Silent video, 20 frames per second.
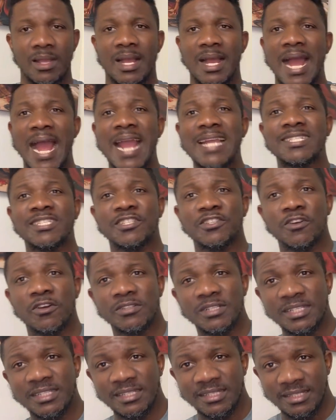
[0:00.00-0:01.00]
IT
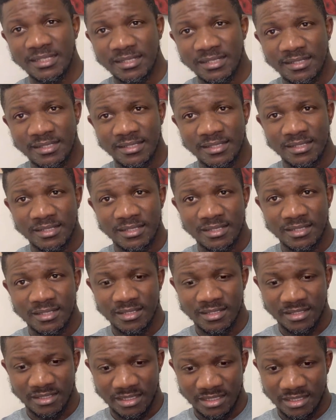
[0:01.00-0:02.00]
auditing,
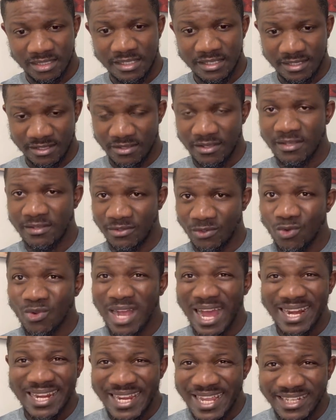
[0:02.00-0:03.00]
you
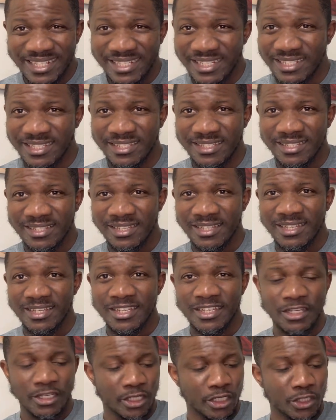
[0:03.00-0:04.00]
can learn it.
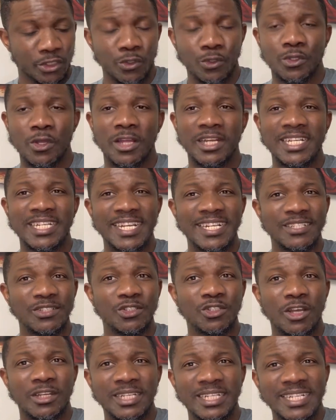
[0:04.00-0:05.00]
You don't
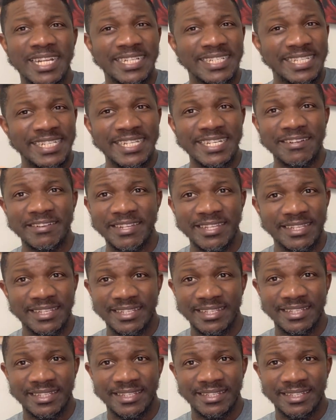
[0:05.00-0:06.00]
need a degree
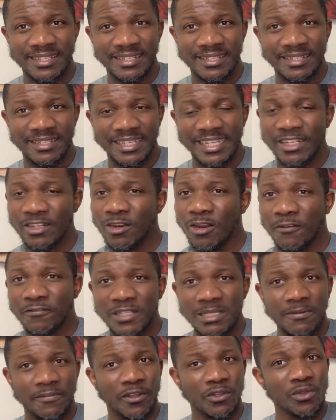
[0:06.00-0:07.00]
in all of
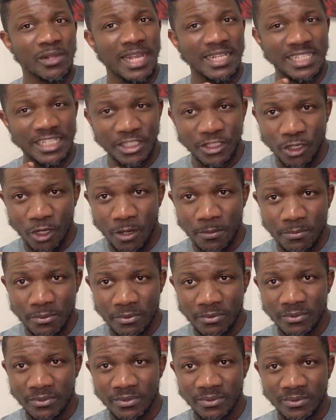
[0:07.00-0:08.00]
this before you get a job.
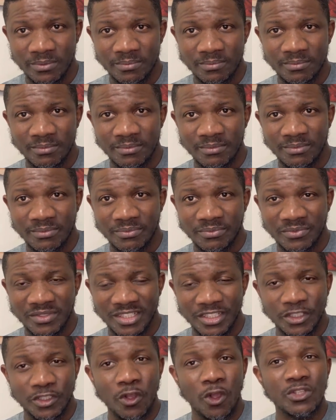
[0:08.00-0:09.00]

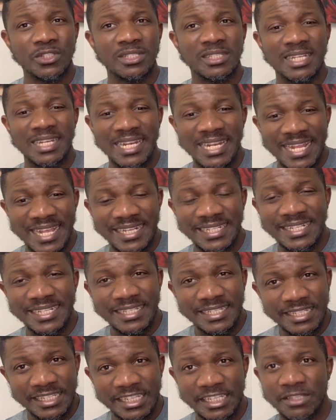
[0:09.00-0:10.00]
Just learn
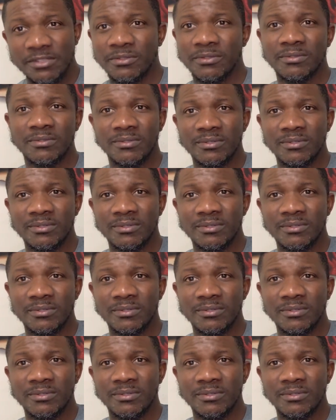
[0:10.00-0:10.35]
this skill.